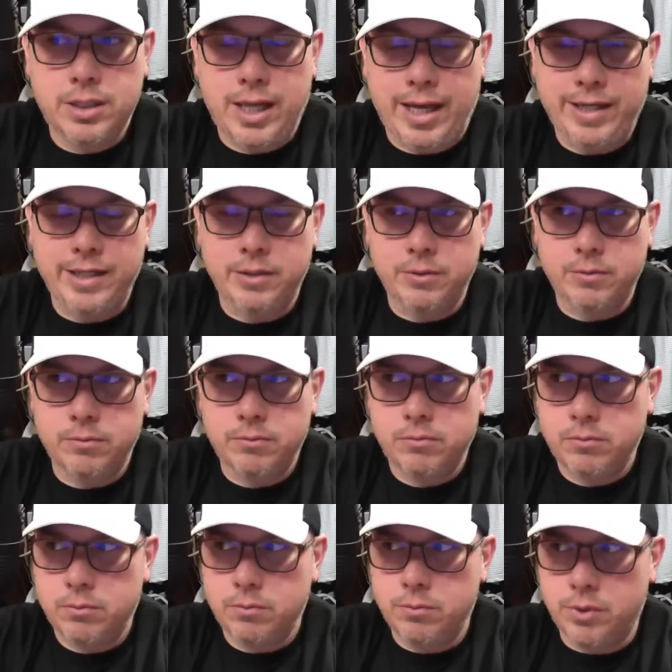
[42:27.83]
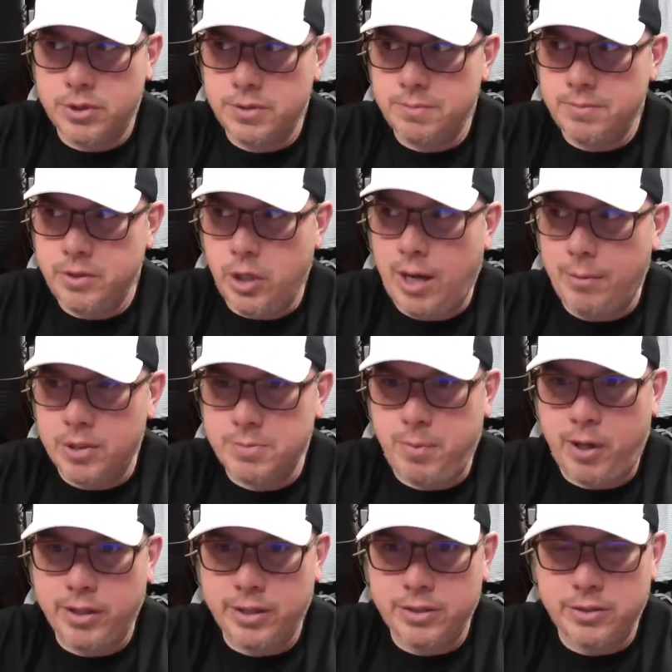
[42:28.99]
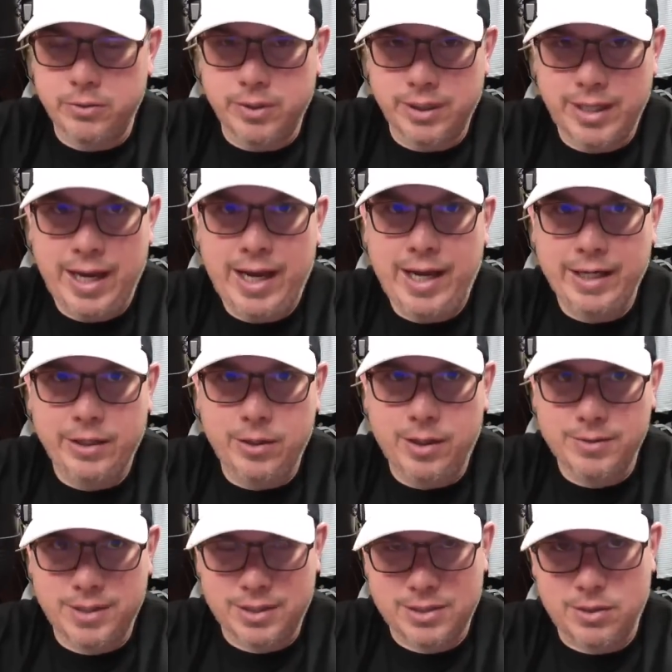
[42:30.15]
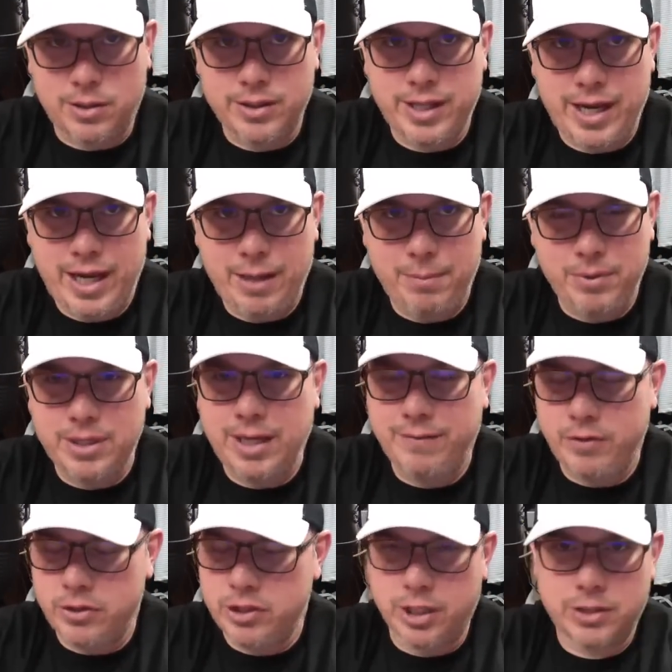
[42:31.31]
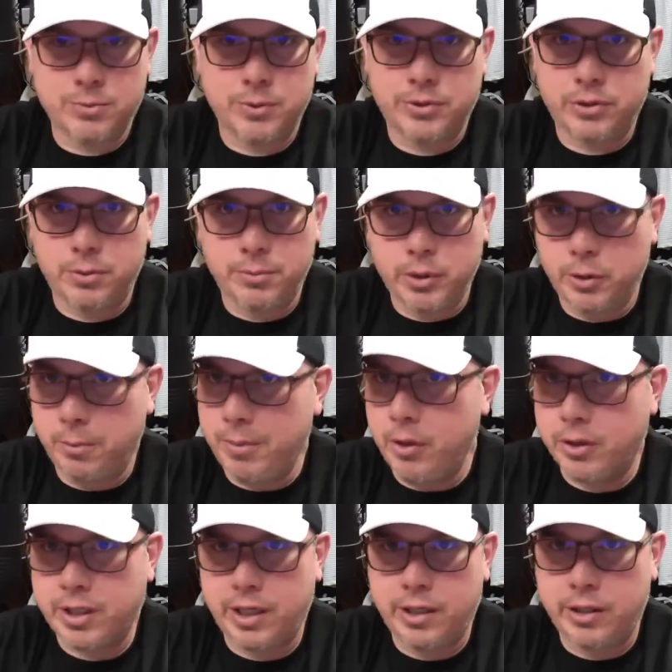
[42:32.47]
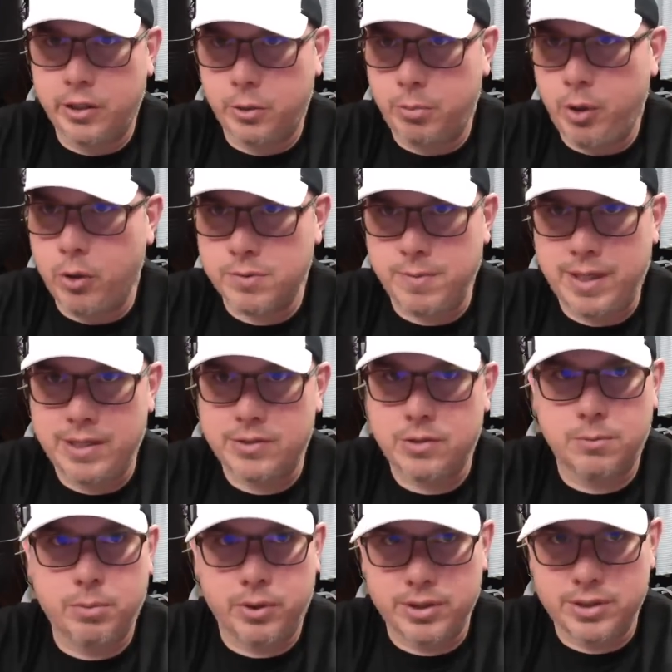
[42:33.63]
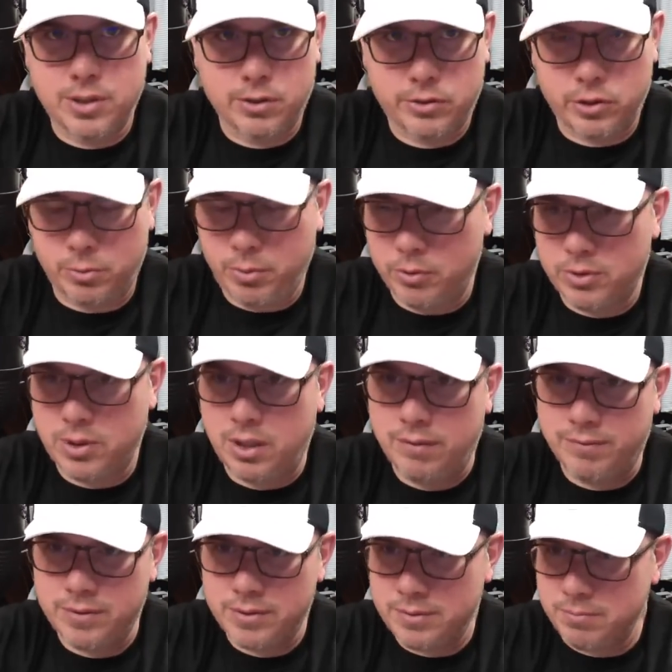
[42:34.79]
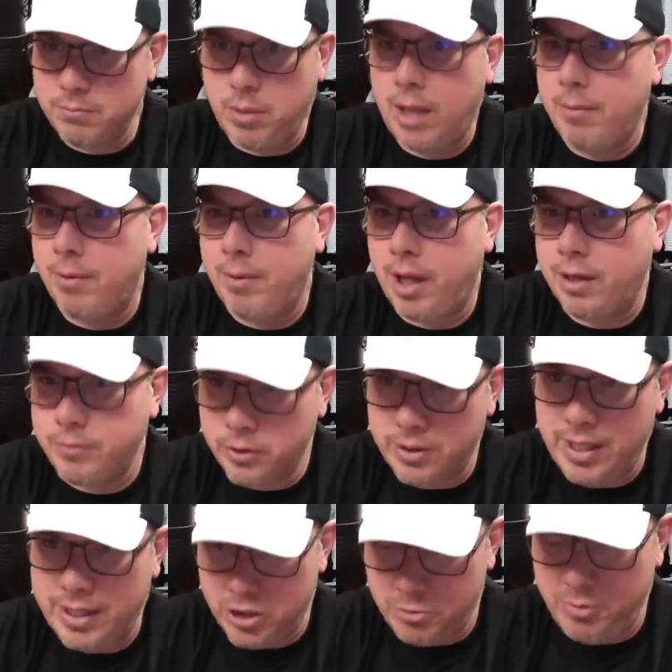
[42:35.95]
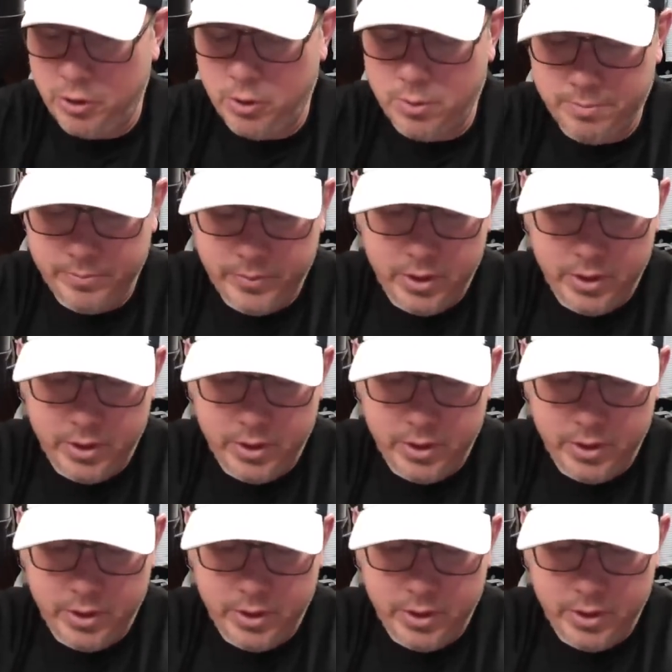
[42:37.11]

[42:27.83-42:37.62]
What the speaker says: I didn't, you know, I responded to the guy, you know, I was like, sorry that happened. Have you checked with your mail carrier, postmaster? Please talk to your post office, blah, blah, blah. Did that spiel.